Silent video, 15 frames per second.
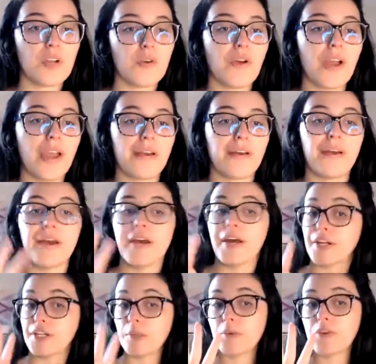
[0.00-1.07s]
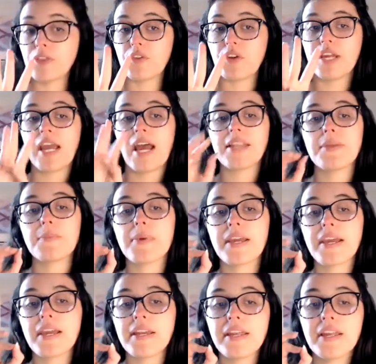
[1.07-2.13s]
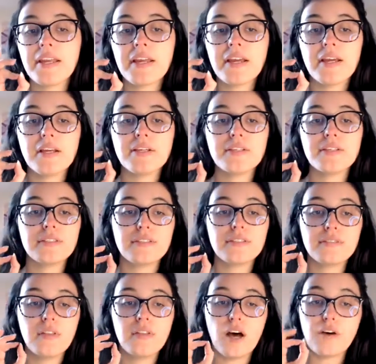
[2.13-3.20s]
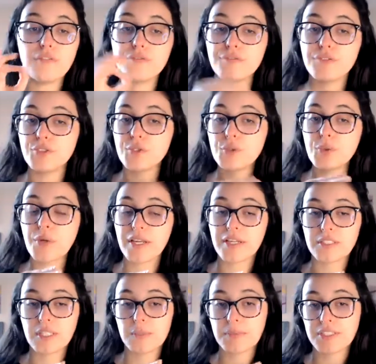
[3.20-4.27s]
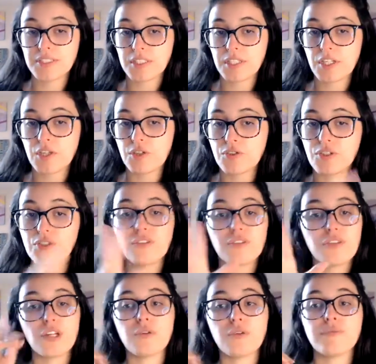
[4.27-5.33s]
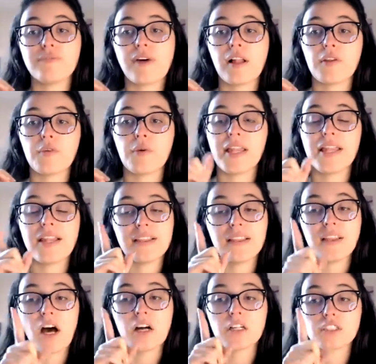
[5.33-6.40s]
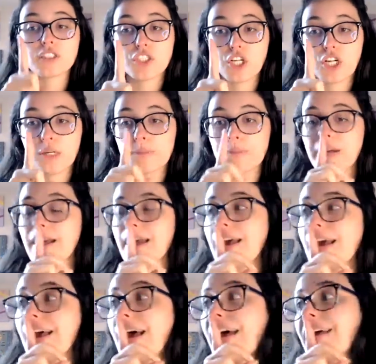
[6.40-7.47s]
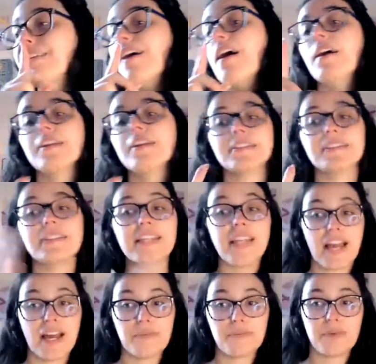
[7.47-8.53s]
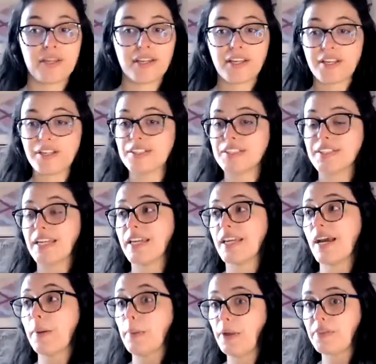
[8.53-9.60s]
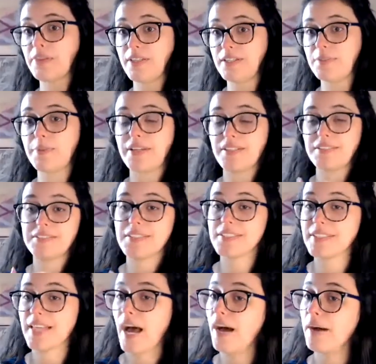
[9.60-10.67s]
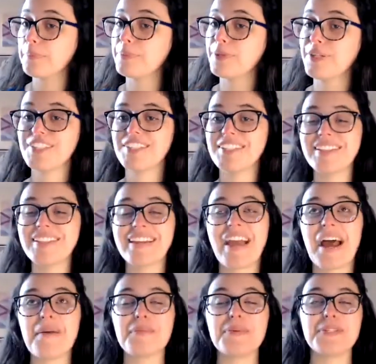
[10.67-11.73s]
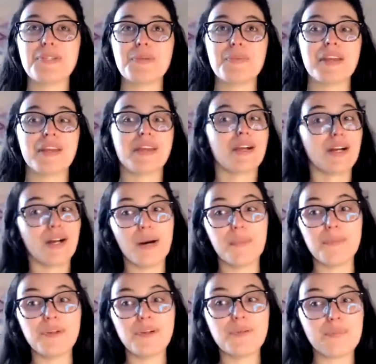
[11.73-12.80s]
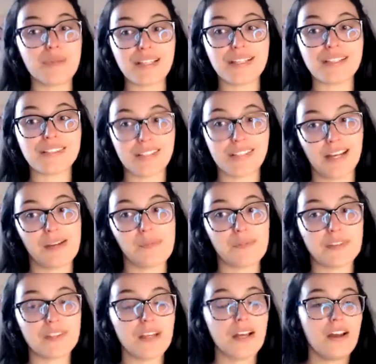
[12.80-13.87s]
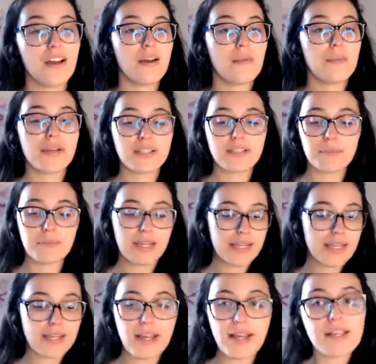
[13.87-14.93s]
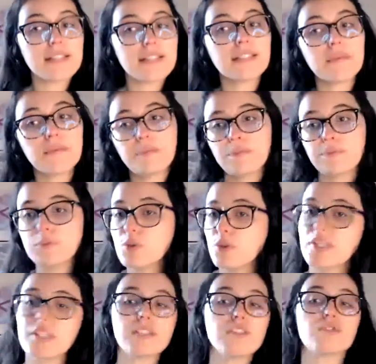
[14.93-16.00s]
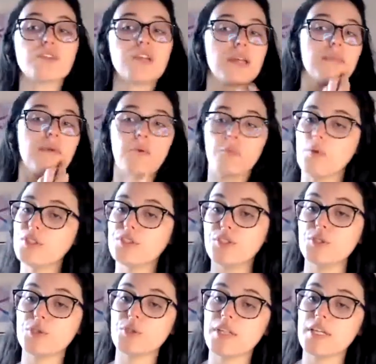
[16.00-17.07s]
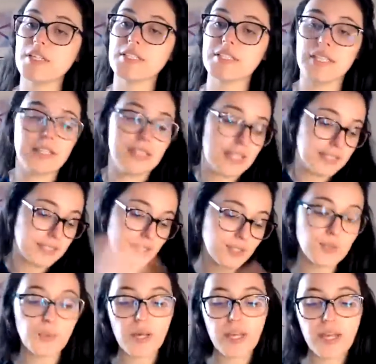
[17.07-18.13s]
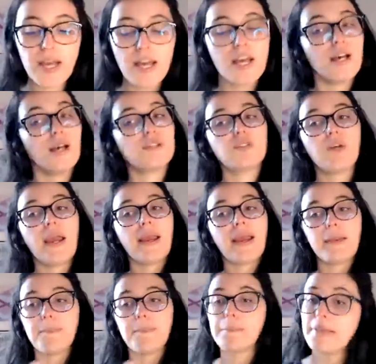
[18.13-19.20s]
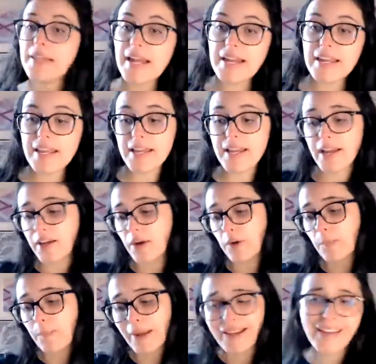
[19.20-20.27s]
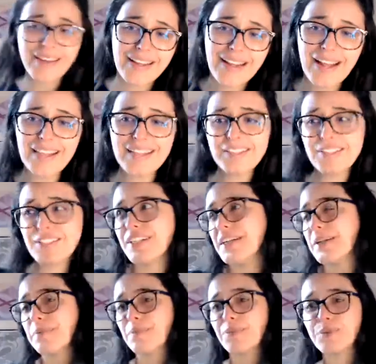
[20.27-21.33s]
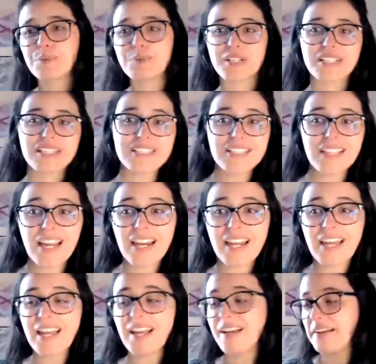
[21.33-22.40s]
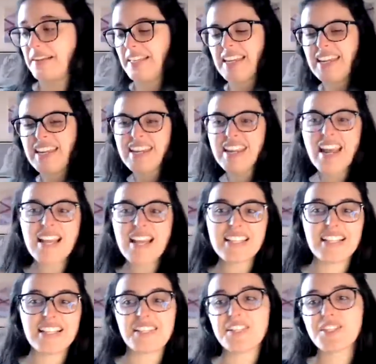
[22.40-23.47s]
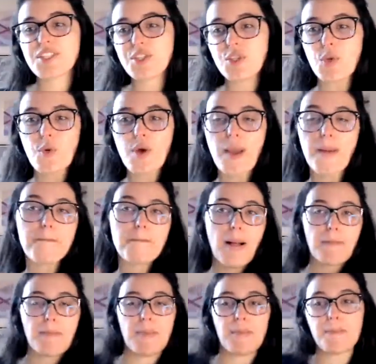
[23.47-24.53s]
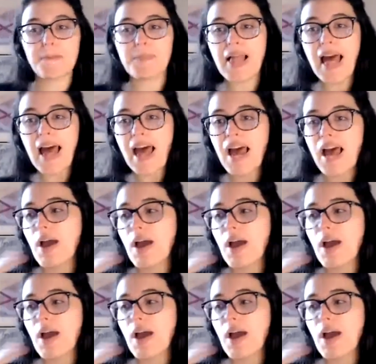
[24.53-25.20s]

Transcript: Okay, number 3, at the beginning of doing some execution, you don't follow it long term. And honestly, I've been guilty about this because this personally happened to me a couple of million times. Because I'm like, yes, I'm doing this dream. I want to do this and let's do it. So I get planning, I go on my calendar and I'm super excited. And you're like, yes, let's do it, blah, blah, blah.